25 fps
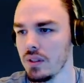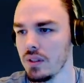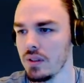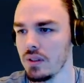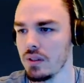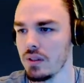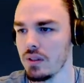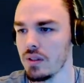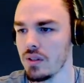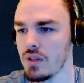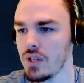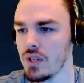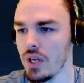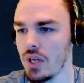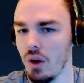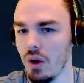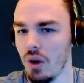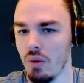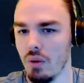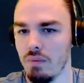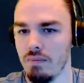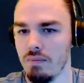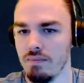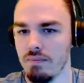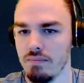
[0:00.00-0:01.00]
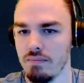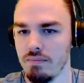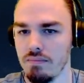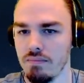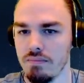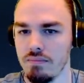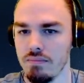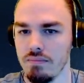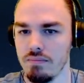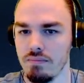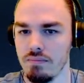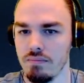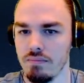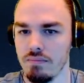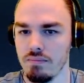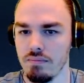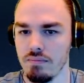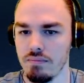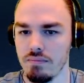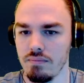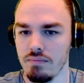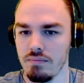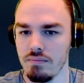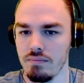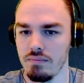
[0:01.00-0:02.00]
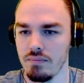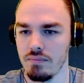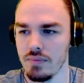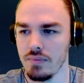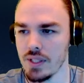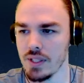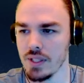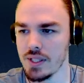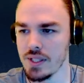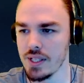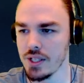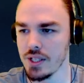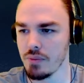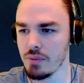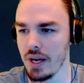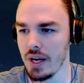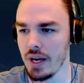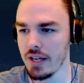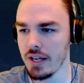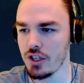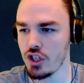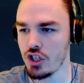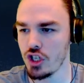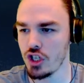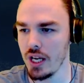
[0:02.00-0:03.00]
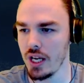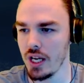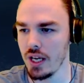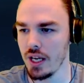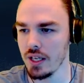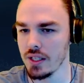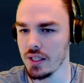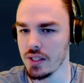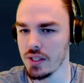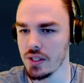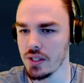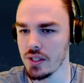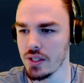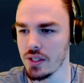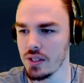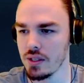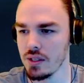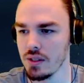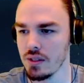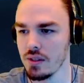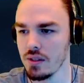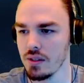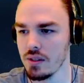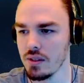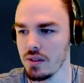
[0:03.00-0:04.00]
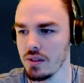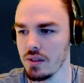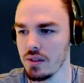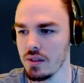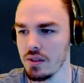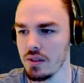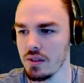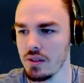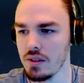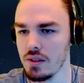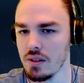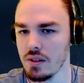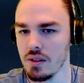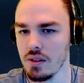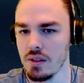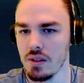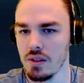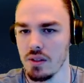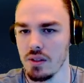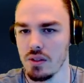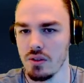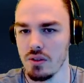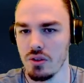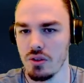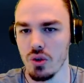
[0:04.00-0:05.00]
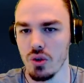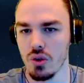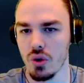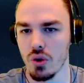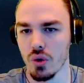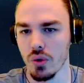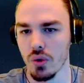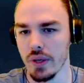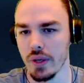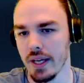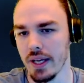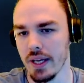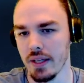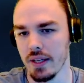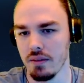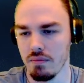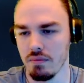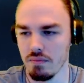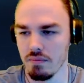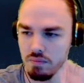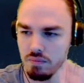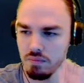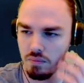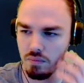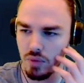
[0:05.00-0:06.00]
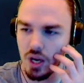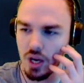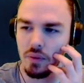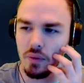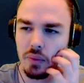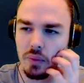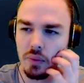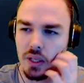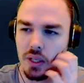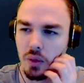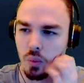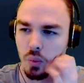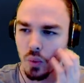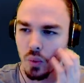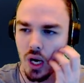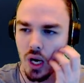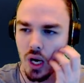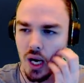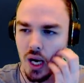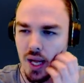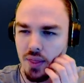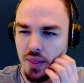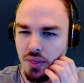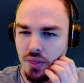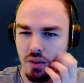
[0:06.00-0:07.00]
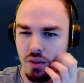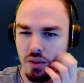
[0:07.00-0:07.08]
So, this is my chance to create probably a Roth.